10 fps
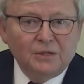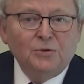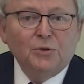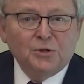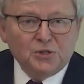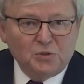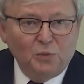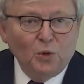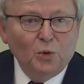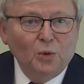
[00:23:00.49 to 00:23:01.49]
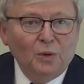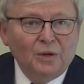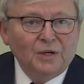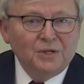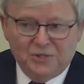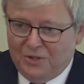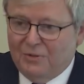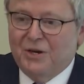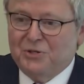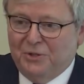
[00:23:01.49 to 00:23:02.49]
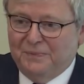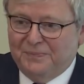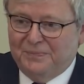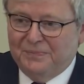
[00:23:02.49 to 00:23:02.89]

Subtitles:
Not a small consideration.